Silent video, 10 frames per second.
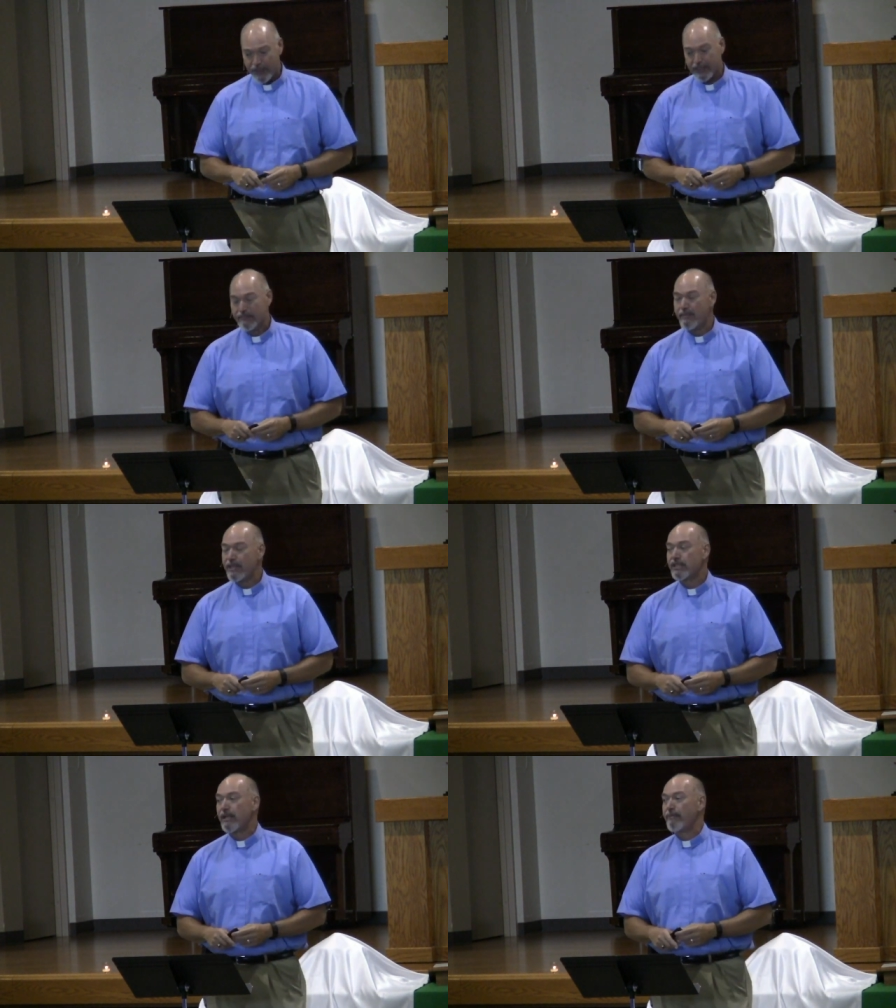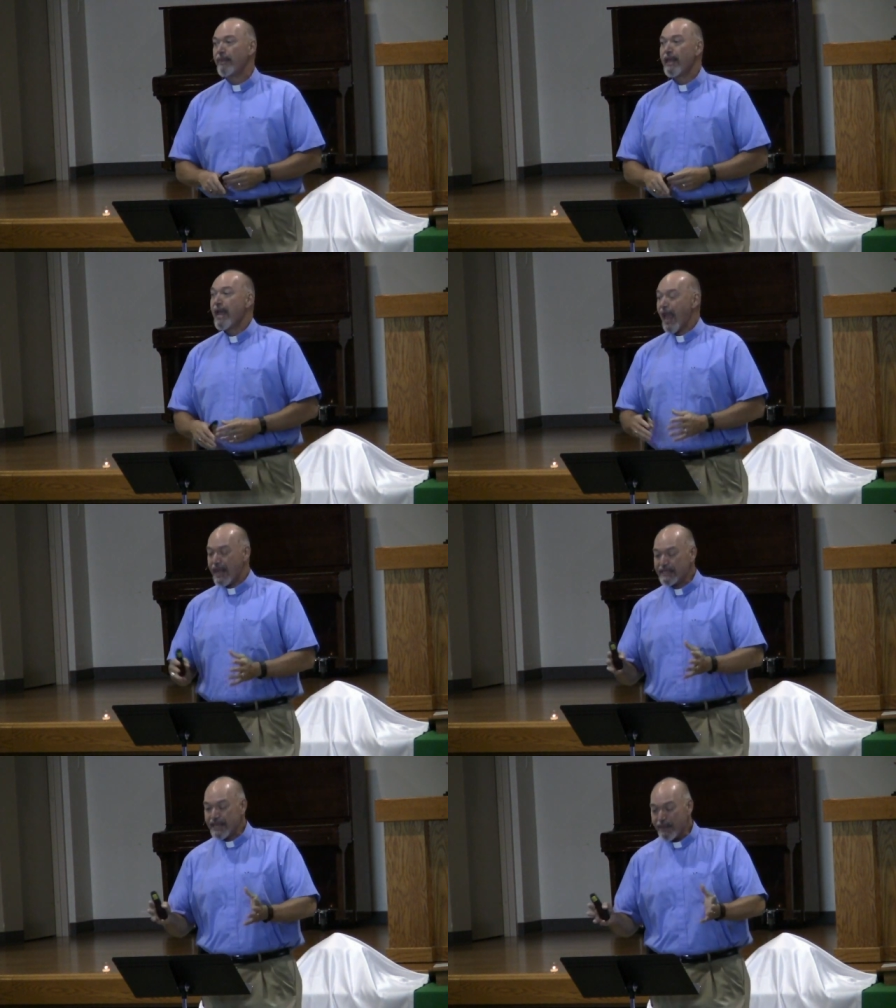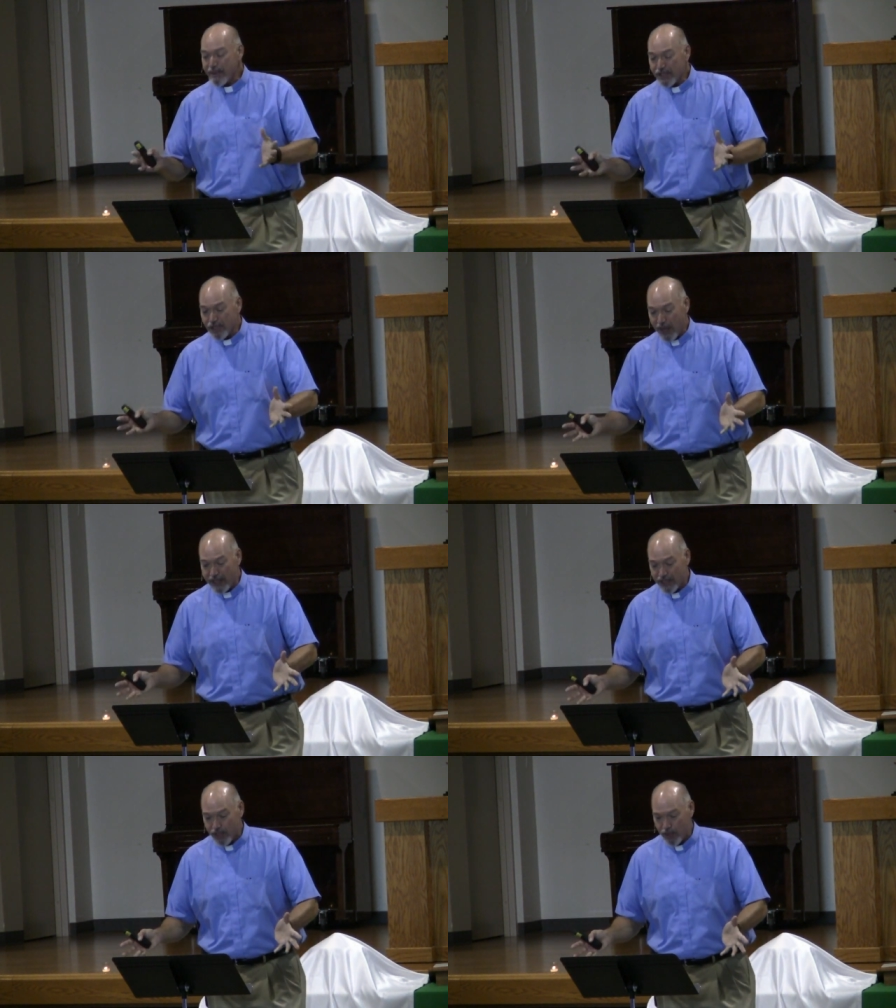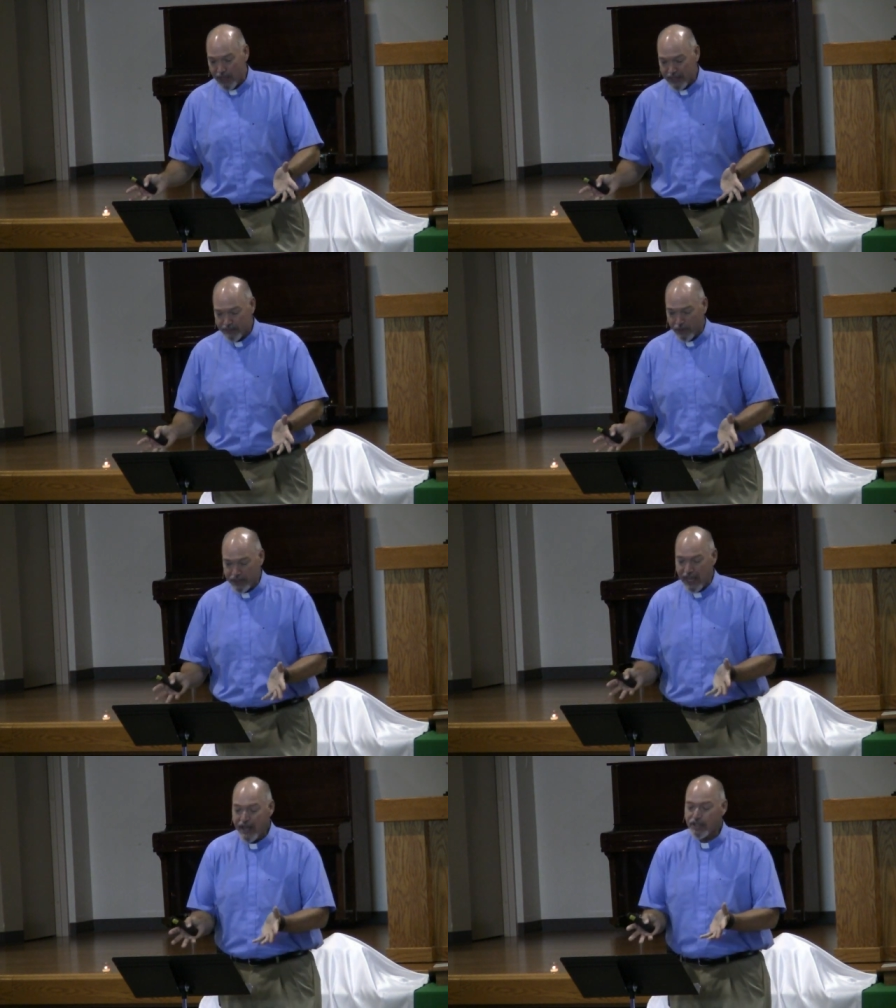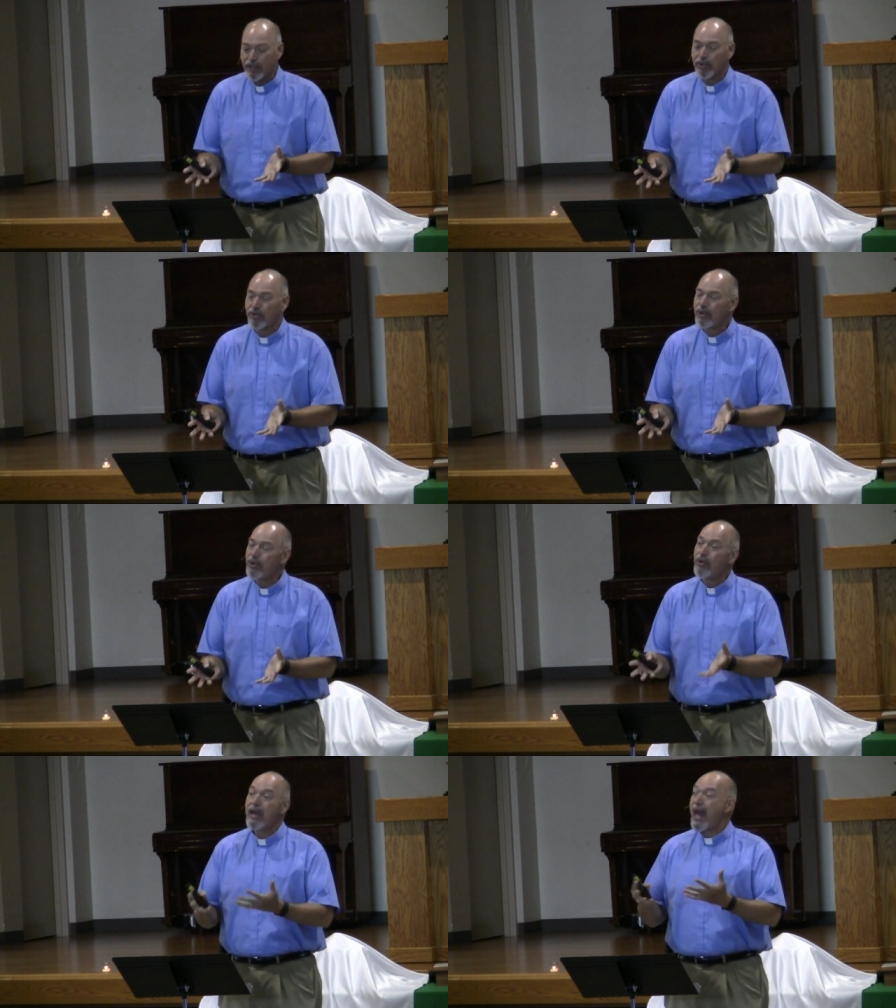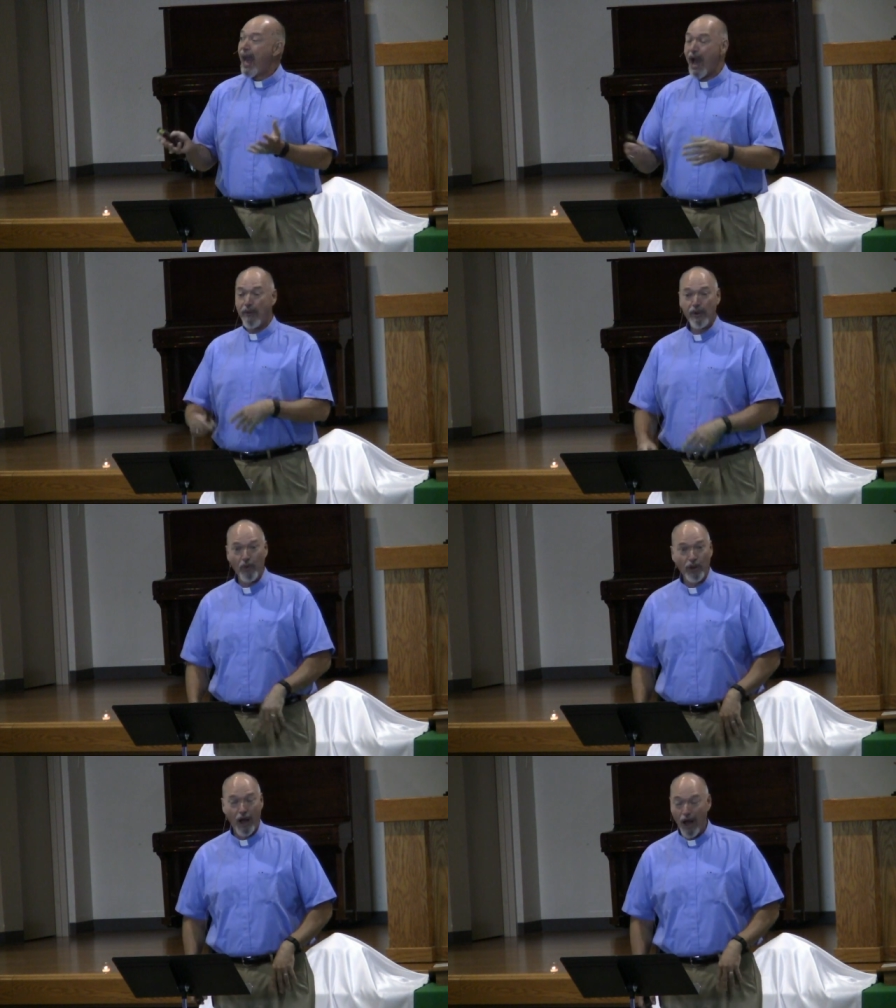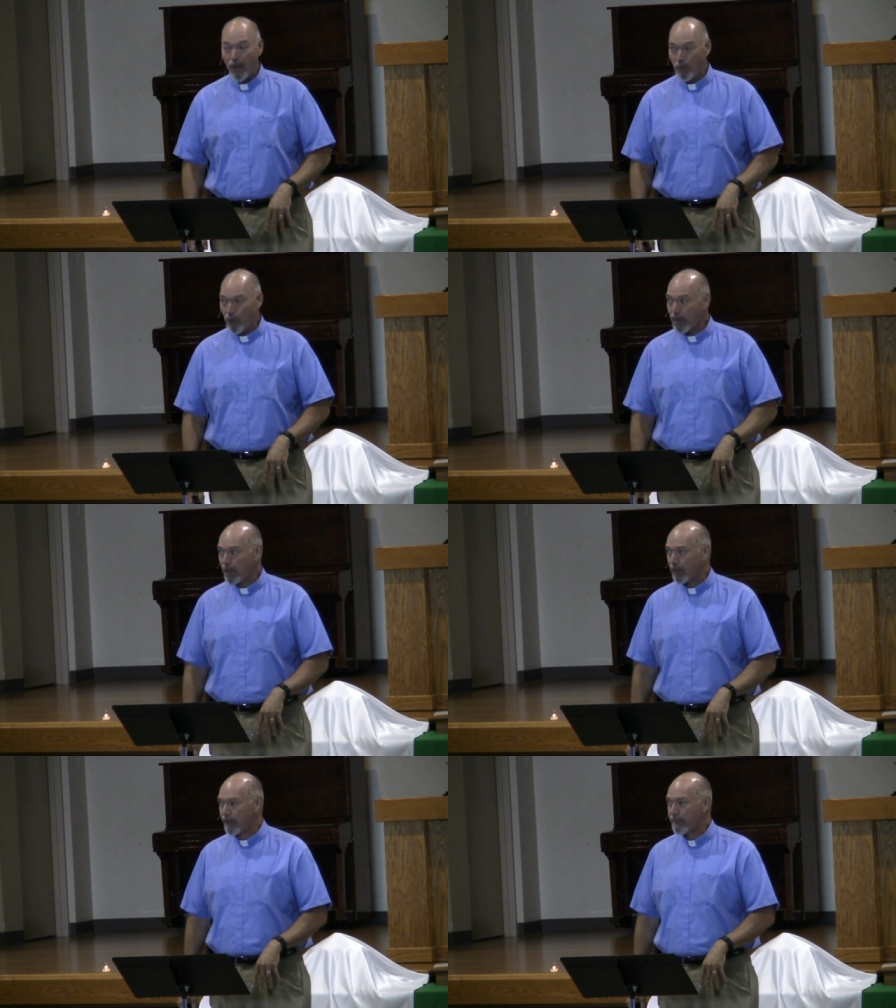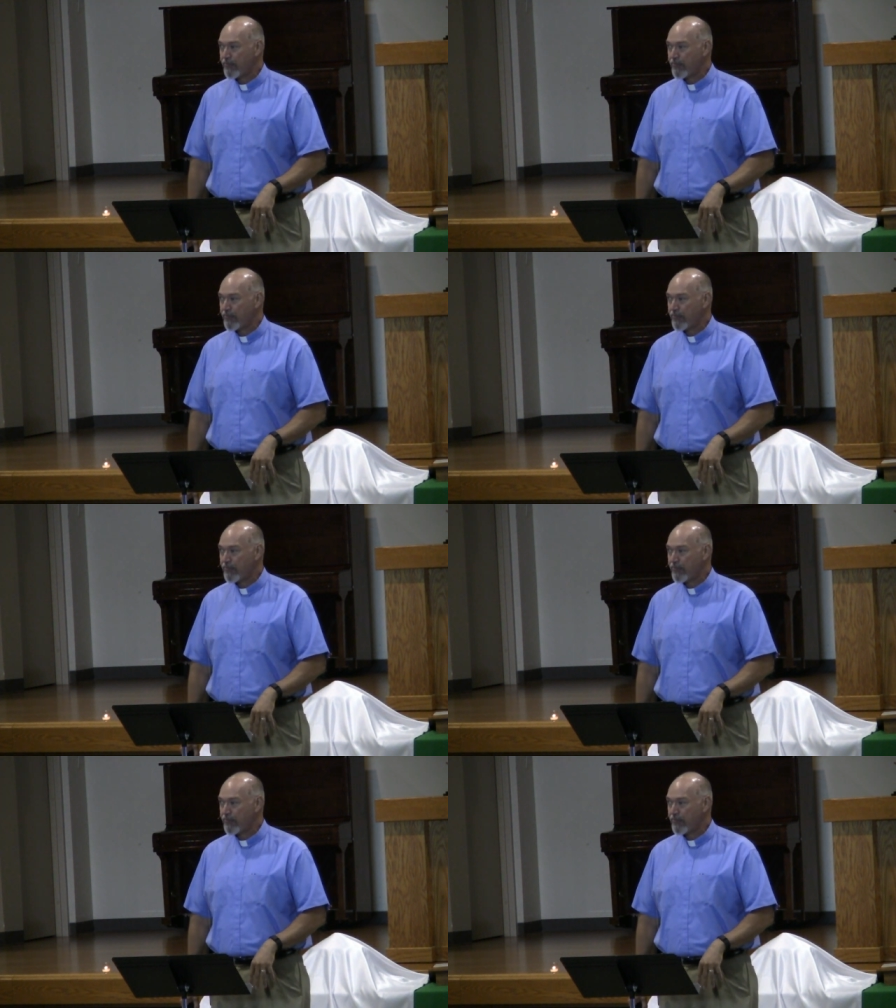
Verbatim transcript: this mission and demonstrates to his potential crew how it will all work.